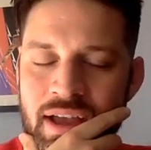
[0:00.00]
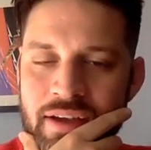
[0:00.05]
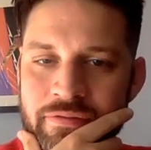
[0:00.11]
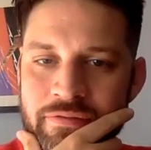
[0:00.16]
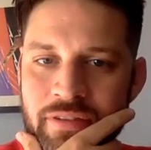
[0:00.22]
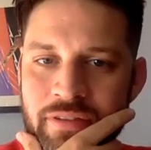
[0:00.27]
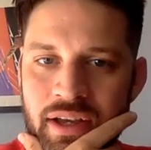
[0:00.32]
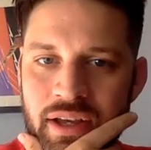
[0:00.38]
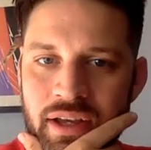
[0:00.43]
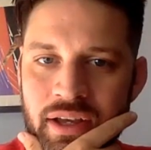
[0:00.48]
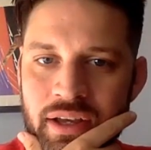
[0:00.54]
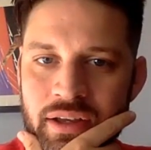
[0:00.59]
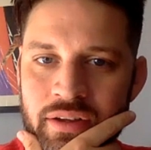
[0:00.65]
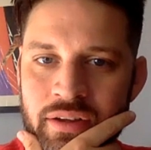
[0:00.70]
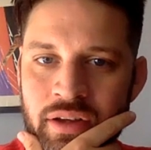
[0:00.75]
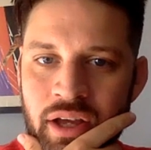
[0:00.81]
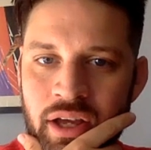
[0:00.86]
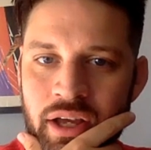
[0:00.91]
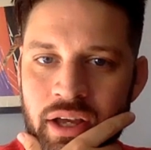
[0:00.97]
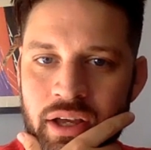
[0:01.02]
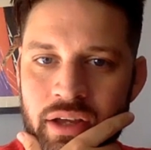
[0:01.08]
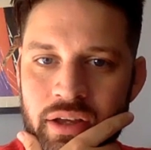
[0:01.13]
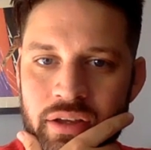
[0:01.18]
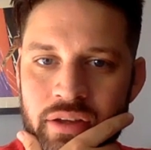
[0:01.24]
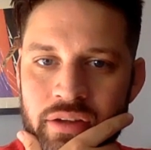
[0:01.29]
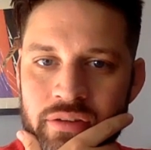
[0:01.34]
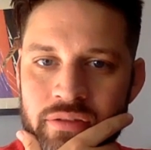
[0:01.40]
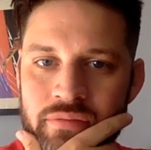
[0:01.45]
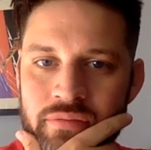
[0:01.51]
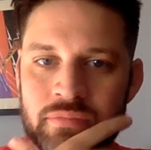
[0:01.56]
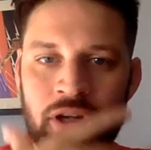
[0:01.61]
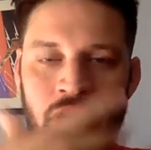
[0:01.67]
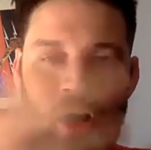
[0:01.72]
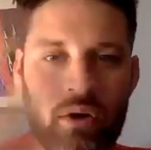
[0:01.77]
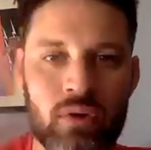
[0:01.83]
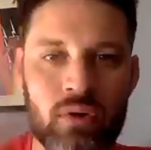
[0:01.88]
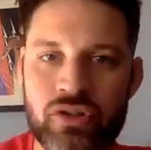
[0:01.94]
have uh, uh,
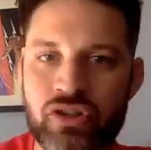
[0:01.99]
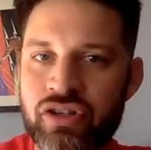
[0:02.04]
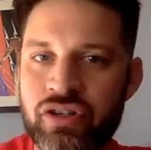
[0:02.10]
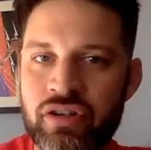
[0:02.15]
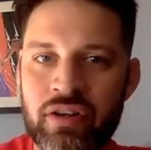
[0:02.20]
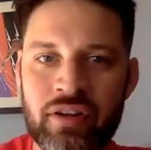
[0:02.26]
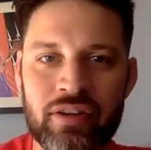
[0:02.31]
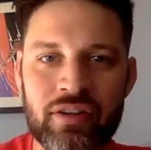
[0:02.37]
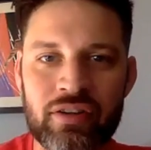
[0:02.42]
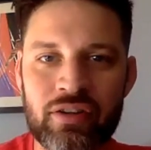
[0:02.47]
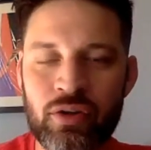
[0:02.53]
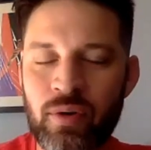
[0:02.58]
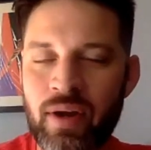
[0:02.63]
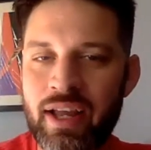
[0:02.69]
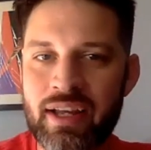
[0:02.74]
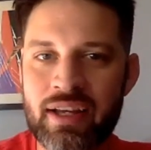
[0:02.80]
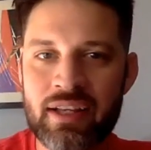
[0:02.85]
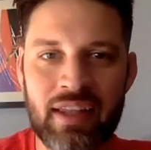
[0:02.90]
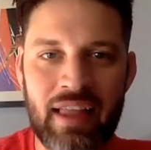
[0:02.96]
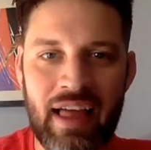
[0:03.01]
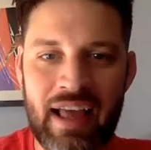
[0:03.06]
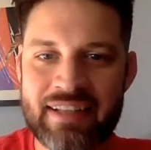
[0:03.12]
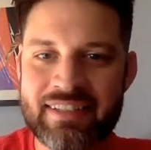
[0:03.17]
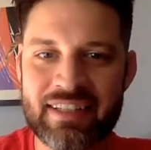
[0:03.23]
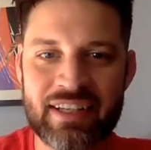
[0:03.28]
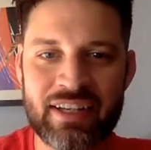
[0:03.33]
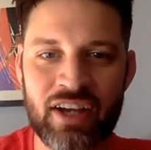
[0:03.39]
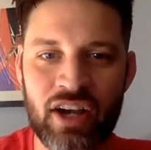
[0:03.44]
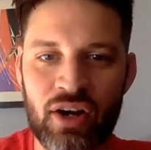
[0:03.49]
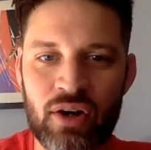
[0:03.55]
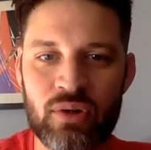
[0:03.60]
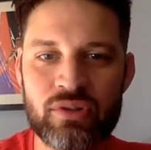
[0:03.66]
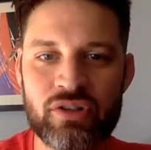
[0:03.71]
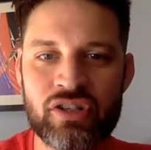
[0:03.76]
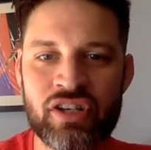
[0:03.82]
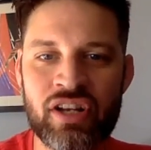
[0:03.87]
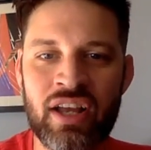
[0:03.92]
coach great classic
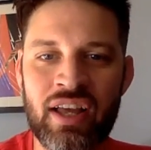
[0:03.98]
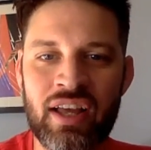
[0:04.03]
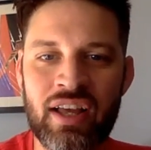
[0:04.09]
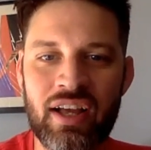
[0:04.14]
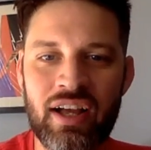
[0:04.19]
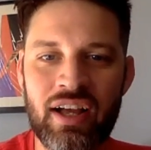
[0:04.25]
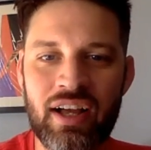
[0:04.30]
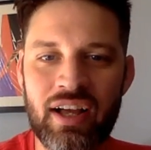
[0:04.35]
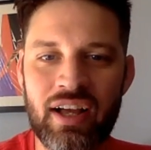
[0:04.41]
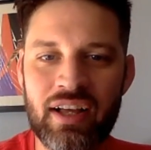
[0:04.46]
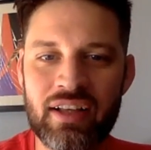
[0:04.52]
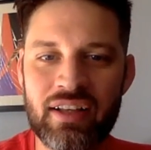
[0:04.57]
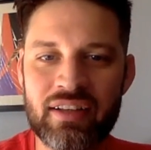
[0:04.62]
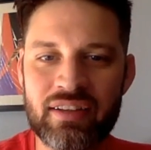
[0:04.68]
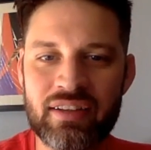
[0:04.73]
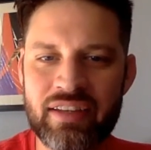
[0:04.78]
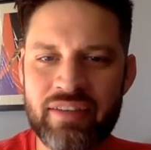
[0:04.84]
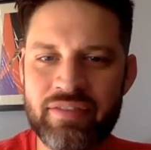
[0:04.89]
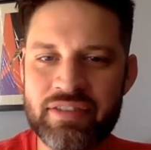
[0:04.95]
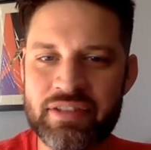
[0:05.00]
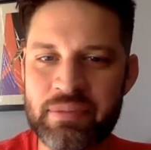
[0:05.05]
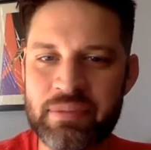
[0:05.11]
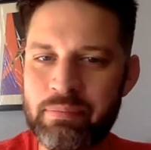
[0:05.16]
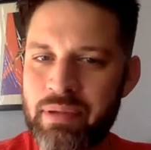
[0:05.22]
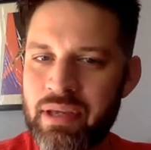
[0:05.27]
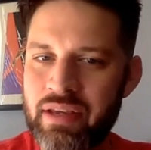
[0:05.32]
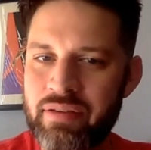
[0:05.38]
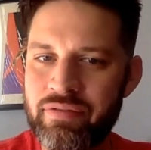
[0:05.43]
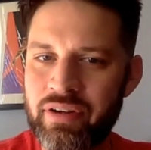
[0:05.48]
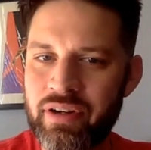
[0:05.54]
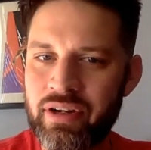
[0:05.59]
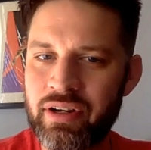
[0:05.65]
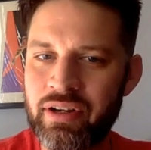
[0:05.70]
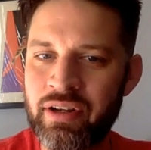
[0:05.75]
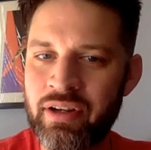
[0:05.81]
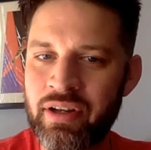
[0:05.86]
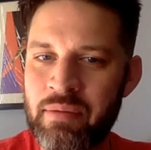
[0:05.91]
coach uh, leave it to
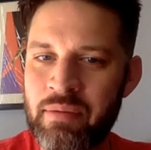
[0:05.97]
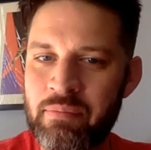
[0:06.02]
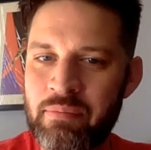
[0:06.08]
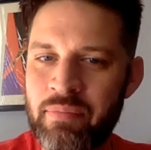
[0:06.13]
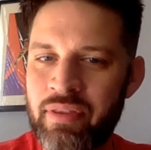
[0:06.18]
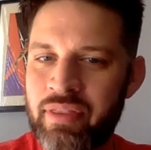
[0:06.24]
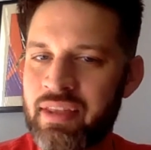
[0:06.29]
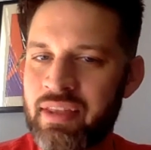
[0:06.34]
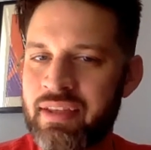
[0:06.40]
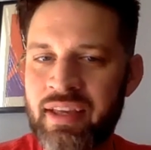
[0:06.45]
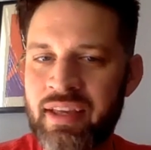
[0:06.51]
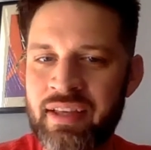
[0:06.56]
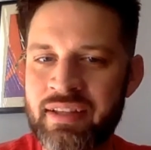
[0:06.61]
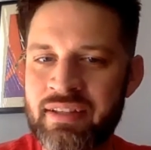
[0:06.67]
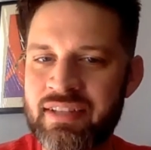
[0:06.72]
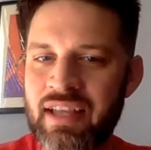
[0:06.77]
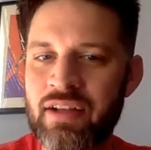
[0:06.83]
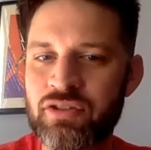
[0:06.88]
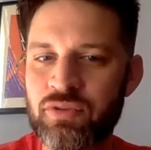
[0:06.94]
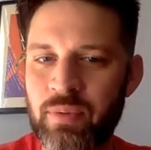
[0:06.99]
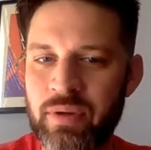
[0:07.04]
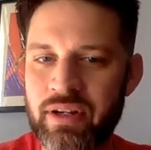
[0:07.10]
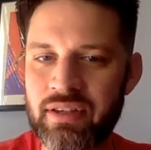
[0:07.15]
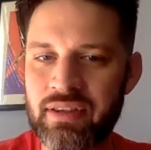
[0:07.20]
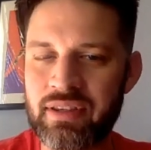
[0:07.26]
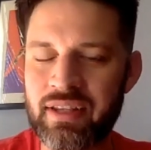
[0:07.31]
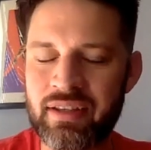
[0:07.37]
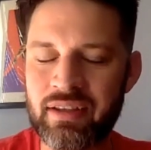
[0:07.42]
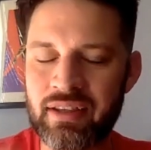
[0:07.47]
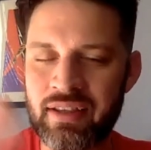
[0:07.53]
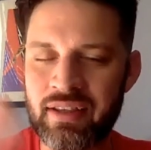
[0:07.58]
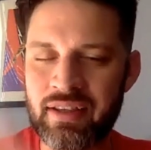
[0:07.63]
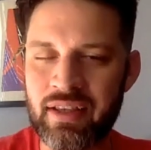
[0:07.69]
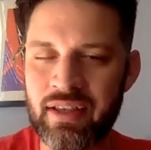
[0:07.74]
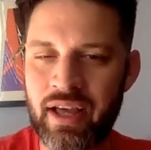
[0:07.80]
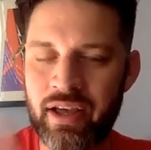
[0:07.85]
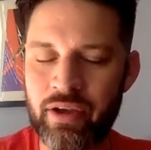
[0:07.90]
beaver it sounds weird
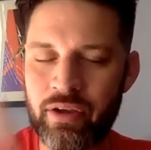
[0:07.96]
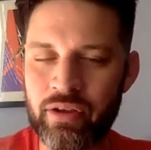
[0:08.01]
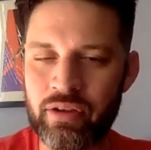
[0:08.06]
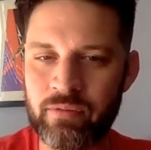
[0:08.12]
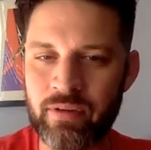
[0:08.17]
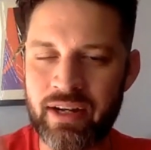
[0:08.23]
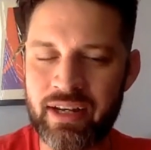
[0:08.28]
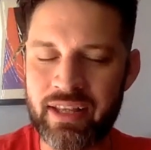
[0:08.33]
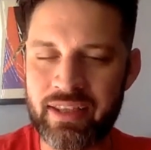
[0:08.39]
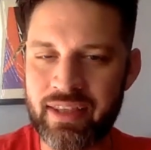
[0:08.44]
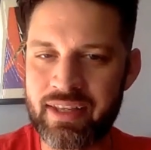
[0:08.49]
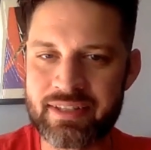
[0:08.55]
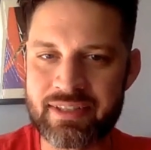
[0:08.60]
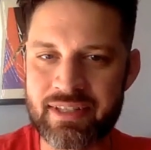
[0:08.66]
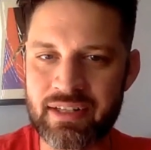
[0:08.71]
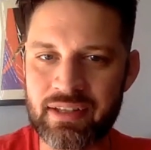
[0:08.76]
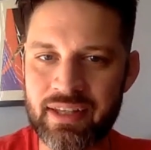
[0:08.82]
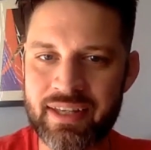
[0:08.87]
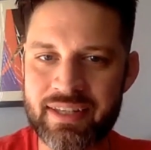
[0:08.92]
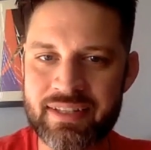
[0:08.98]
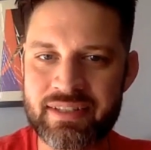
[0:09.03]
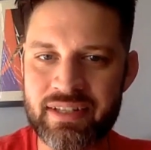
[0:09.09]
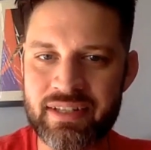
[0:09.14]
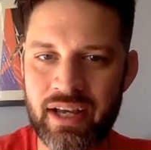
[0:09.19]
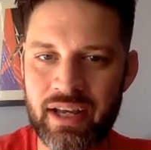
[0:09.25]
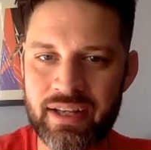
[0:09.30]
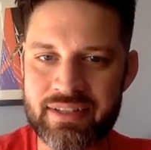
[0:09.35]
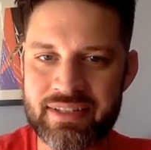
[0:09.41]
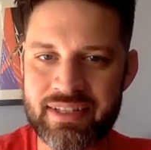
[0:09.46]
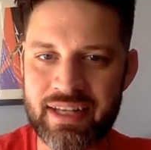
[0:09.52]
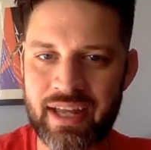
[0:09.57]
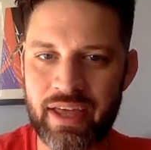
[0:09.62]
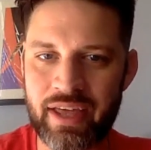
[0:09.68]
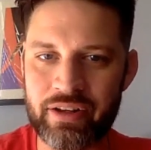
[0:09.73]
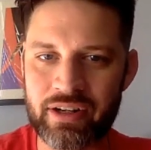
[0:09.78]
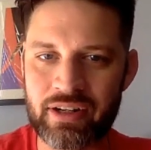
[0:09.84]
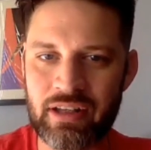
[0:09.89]
uh, reading these in a list uh,
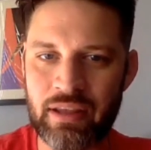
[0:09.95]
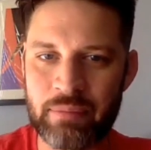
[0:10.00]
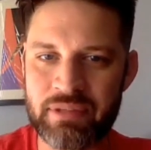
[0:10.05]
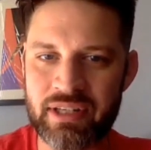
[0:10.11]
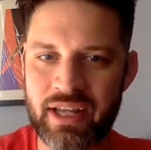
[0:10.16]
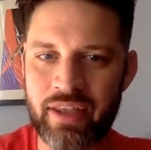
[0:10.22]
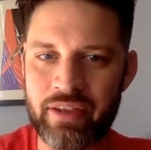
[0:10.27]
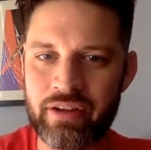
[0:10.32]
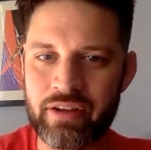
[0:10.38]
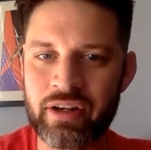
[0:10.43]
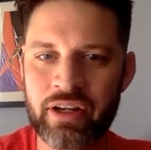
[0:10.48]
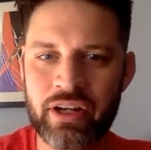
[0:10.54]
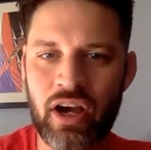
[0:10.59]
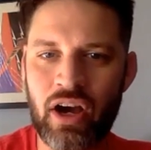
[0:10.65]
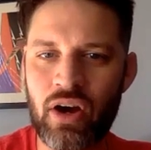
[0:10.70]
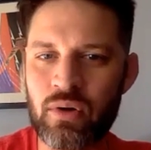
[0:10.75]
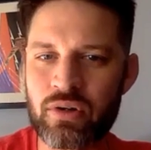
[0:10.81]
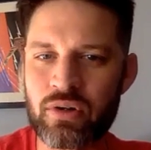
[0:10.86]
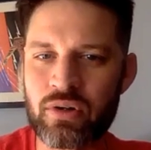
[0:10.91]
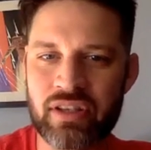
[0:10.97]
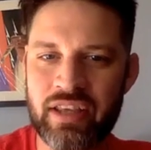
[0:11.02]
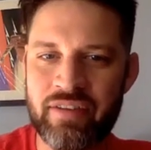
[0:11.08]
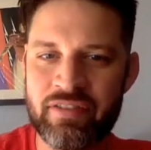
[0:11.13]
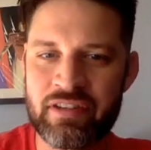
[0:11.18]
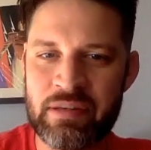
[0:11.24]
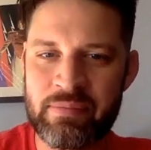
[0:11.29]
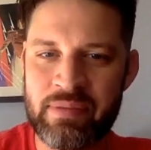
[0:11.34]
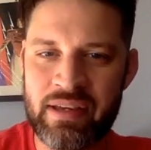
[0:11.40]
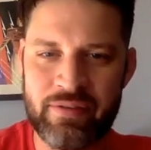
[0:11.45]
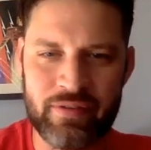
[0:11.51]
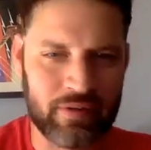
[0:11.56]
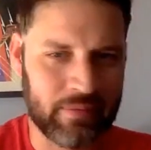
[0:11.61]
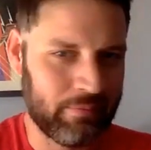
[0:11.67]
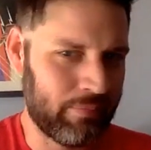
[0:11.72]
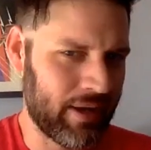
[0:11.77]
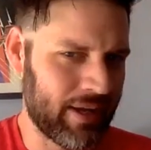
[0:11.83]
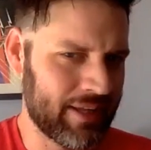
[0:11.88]
together, clumped together. Coach, Leave It to
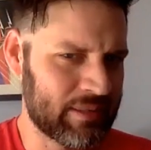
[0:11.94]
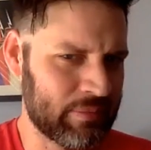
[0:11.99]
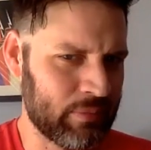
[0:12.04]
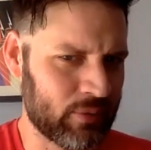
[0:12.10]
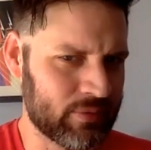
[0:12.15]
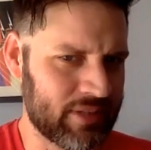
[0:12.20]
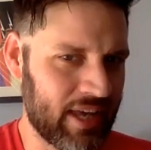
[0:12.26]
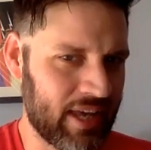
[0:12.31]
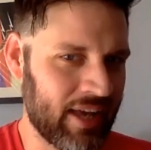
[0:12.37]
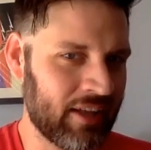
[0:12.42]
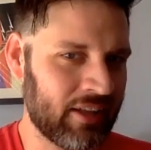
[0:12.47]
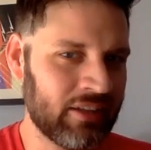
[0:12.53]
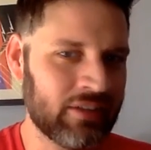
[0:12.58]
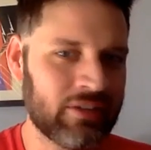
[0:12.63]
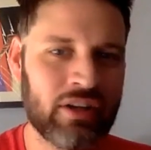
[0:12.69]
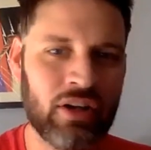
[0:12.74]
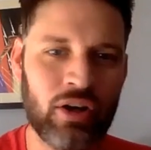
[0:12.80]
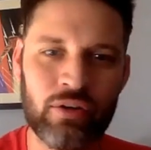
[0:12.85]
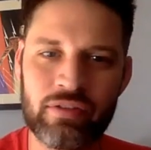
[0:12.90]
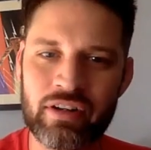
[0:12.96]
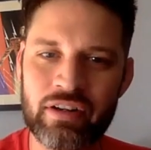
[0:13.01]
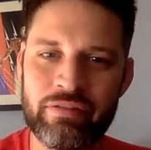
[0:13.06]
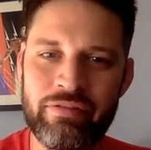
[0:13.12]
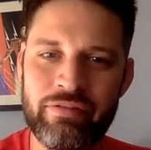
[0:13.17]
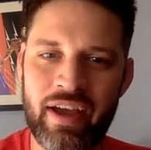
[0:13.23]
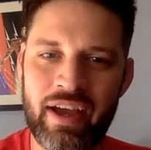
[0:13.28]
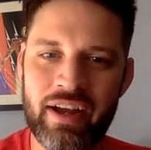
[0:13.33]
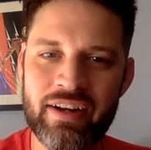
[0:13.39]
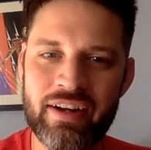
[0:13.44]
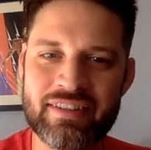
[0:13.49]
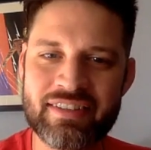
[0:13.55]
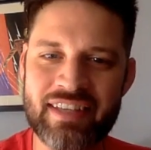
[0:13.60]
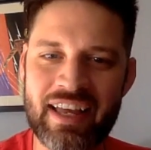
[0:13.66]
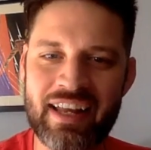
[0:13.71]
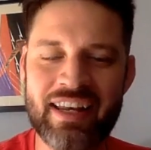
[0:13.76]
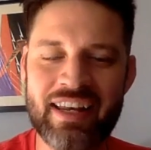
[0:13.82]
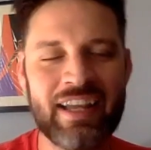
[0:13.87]
Beaver, Bates Motel, Covert
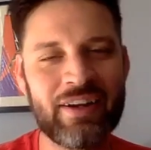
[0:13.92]
Affairs, and